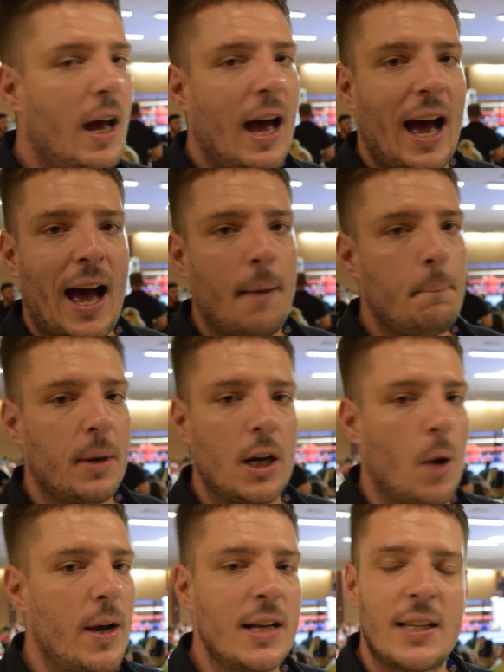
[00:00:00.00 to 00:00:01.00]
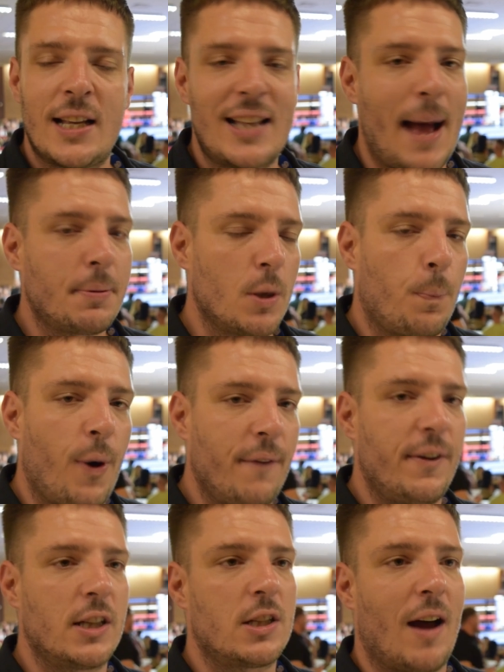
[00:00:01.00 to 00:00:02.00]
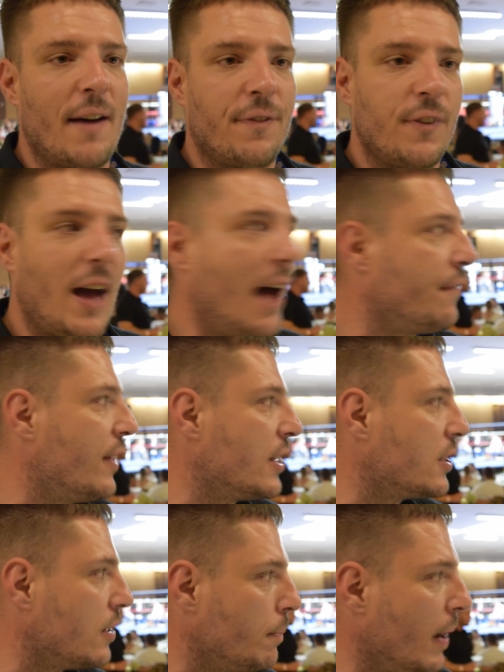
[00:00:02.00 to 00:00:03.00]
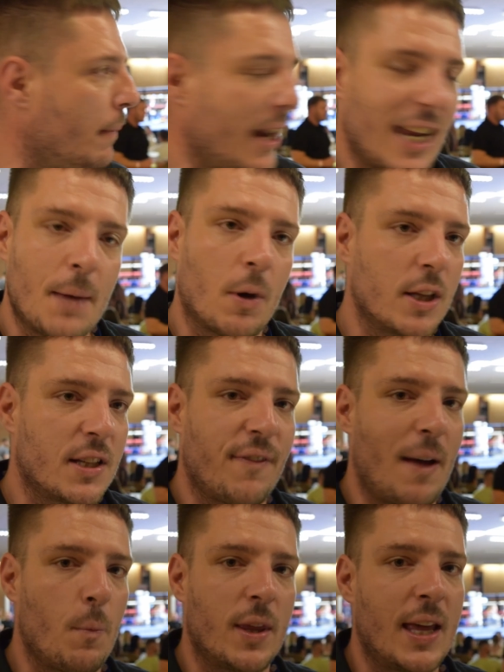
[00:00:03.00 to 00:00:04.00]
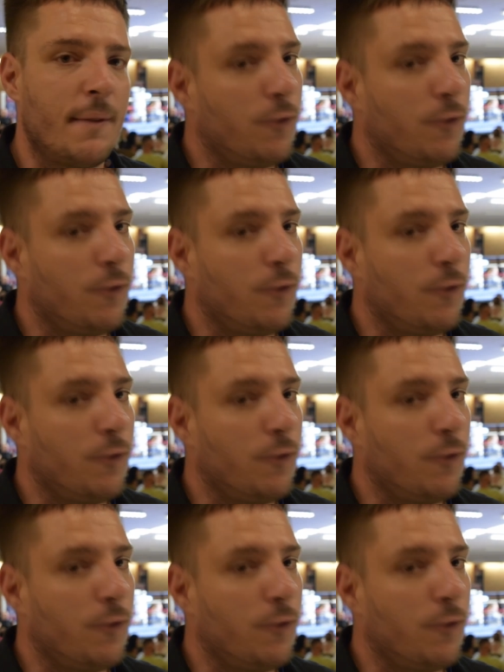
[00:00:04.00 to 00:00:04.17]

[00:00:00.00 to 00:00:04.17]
But you know, it's an absolute privilege to have this my name on this event with him.